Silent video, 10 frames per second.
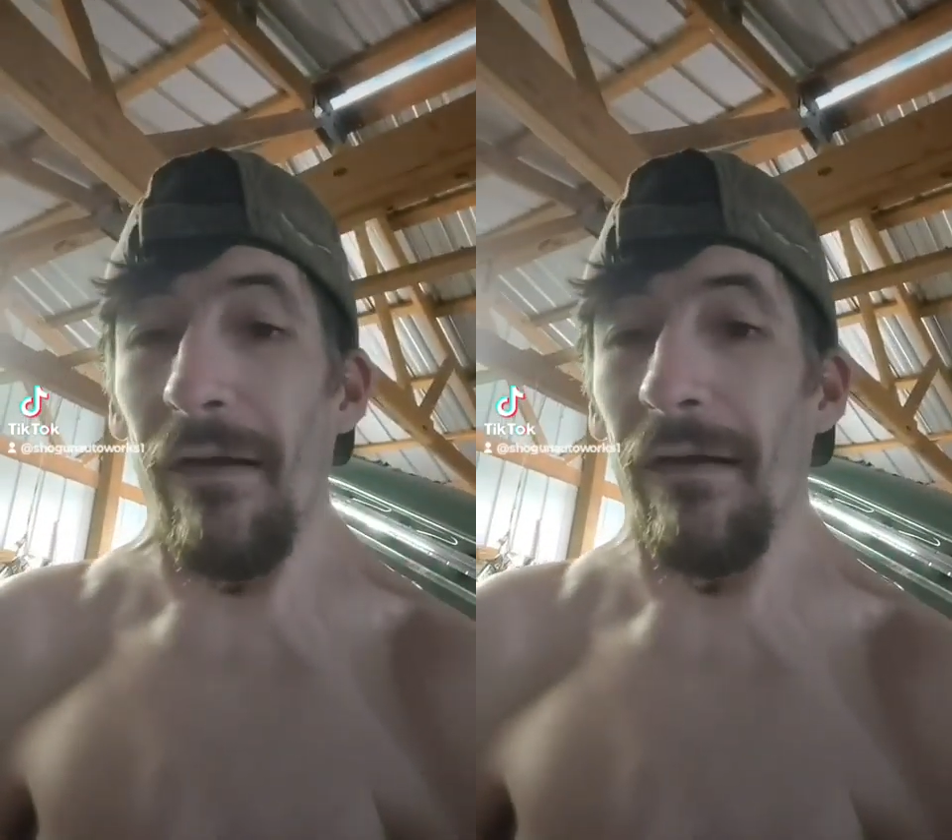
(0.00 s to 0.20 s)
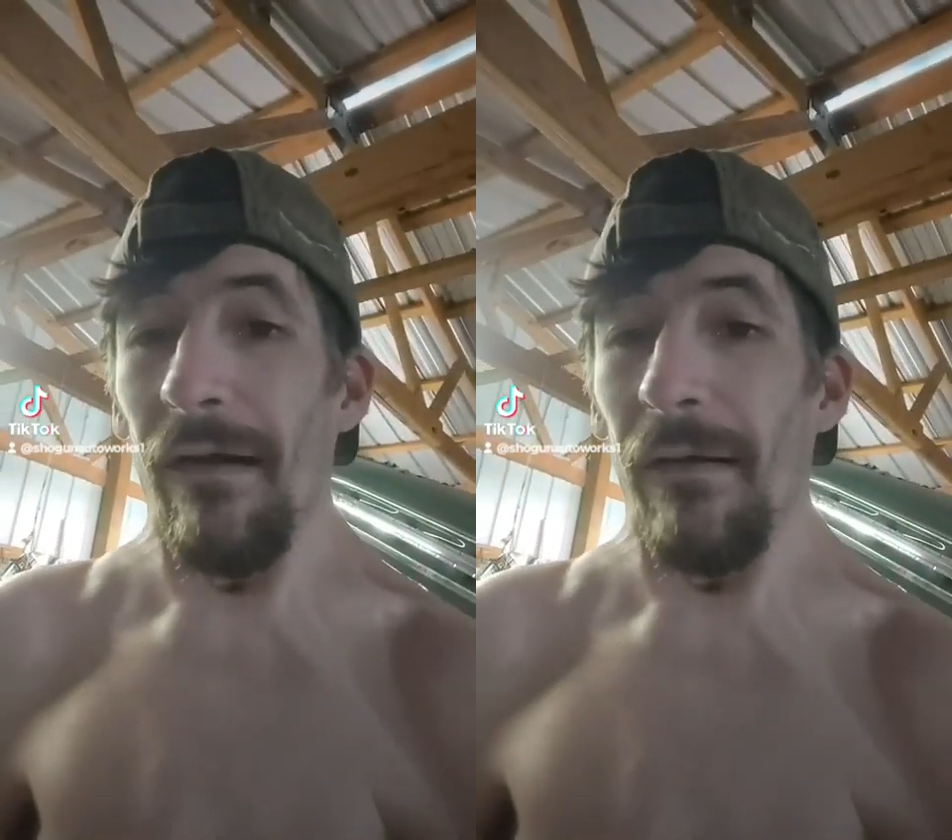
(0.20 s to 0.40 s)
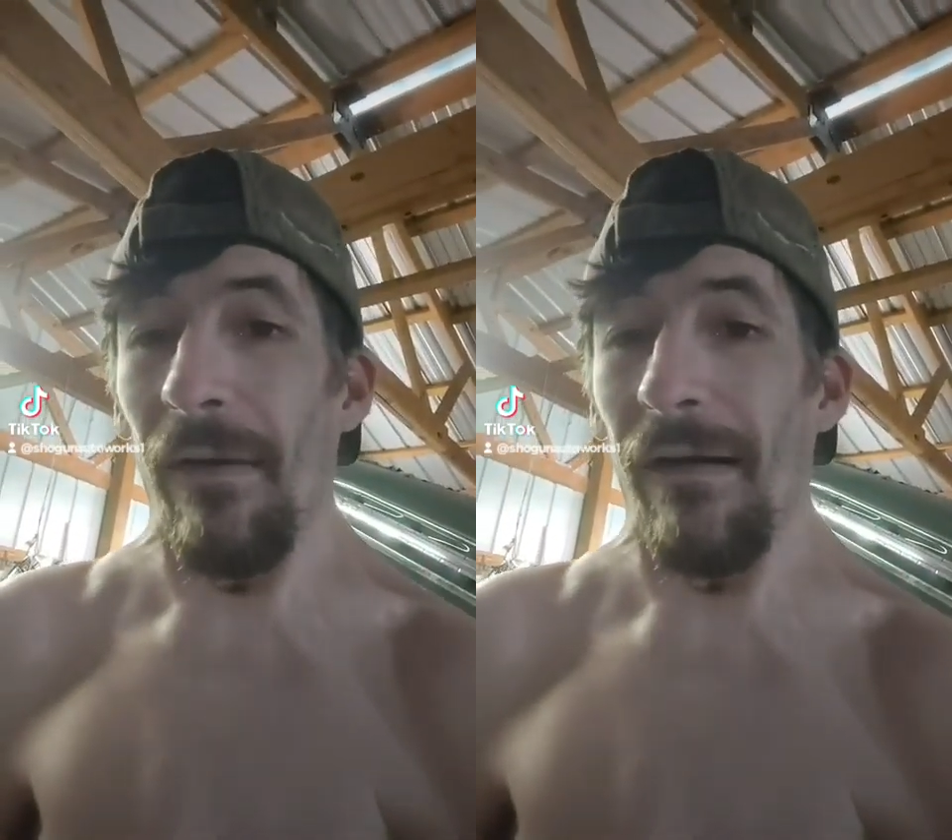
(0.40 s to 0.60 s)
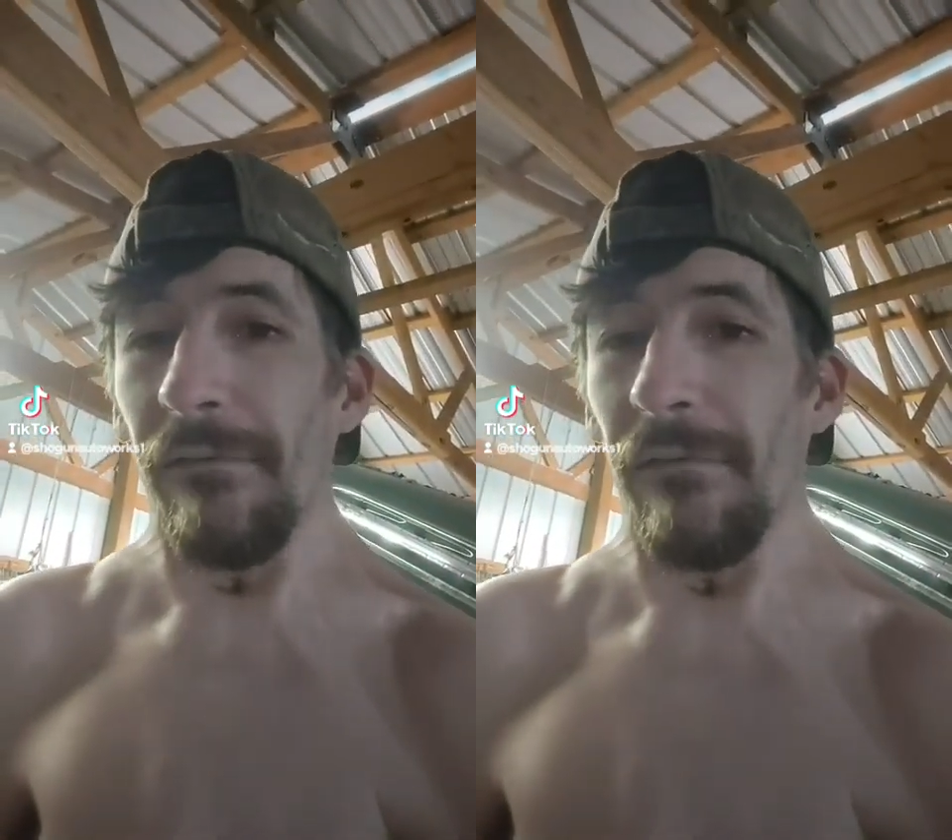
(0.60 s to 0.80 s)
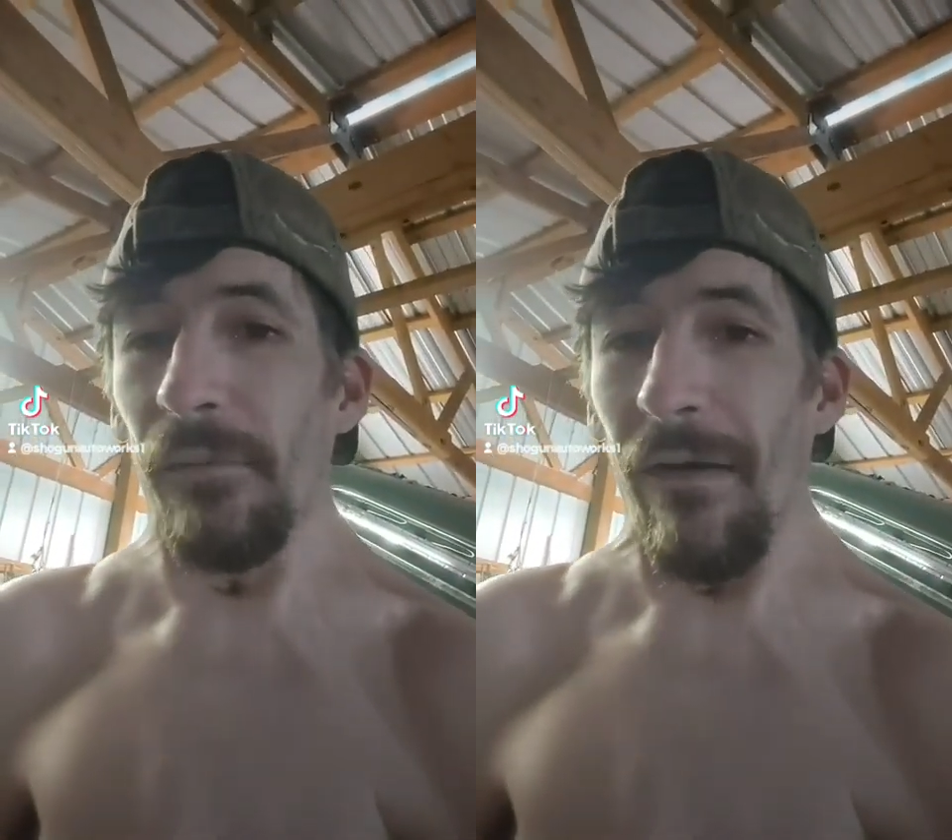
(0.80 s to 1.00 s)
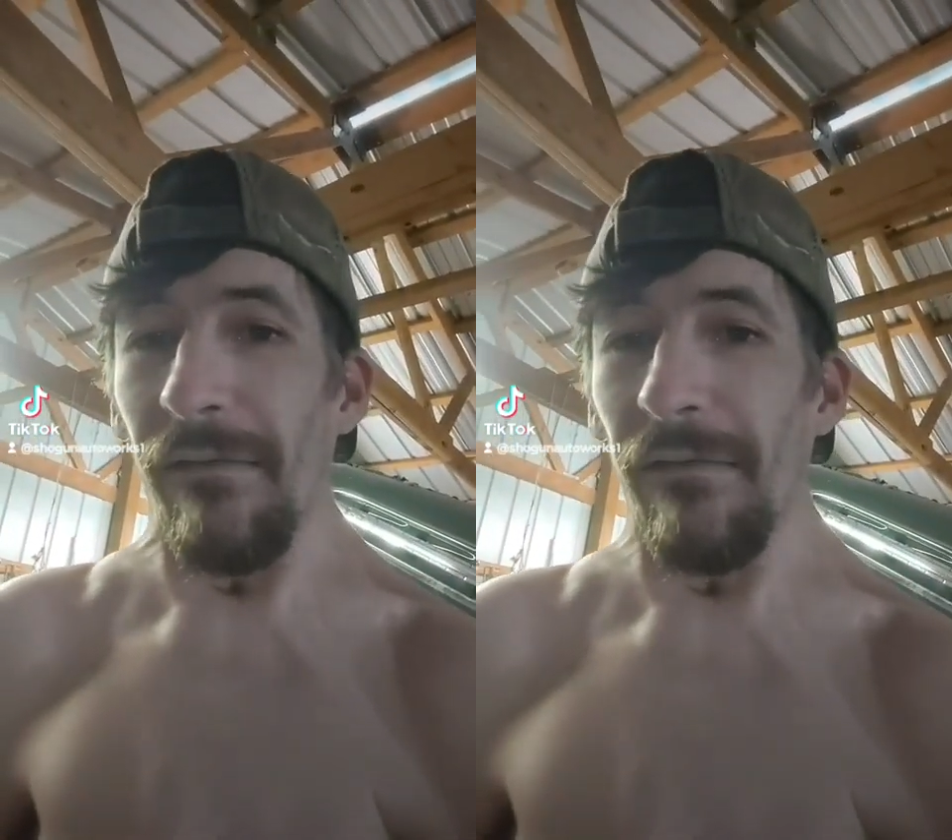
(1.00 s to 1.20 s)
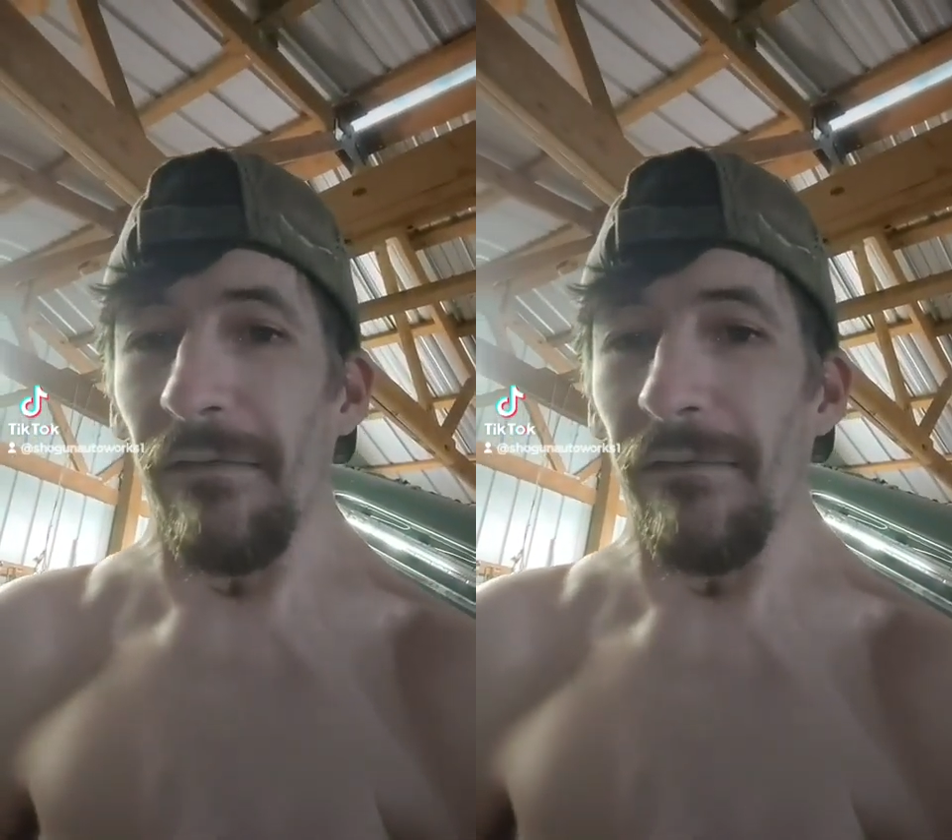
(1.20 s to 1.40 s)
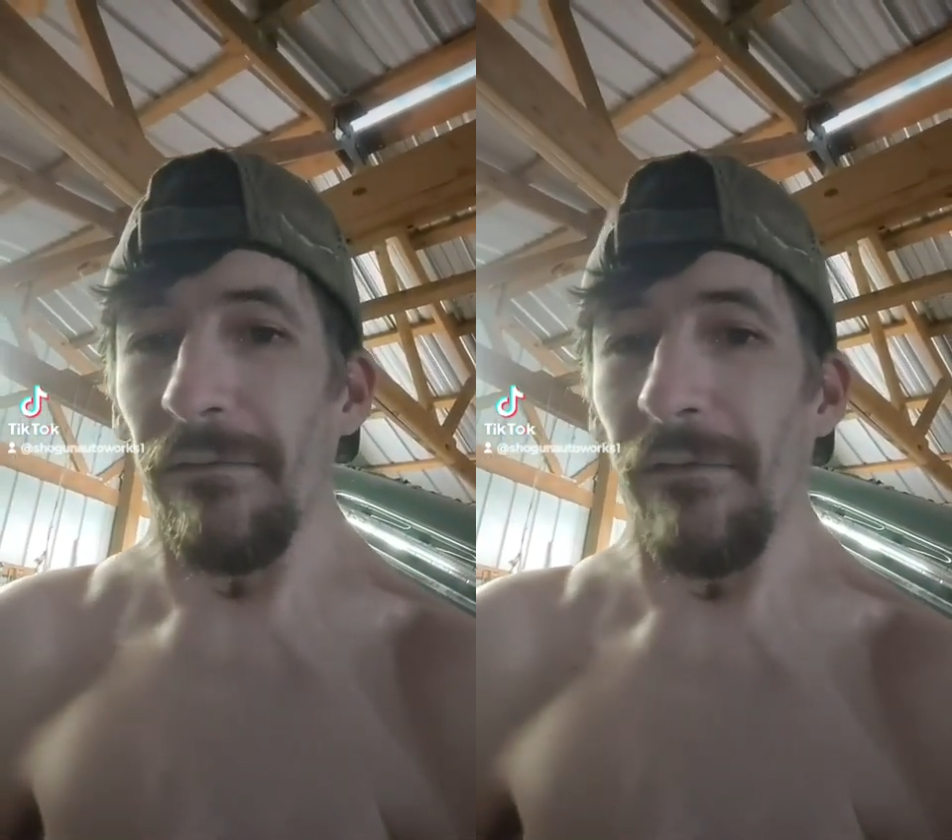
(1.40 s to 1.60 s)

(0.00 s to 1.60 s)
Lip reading: to 9 pounds of pressure.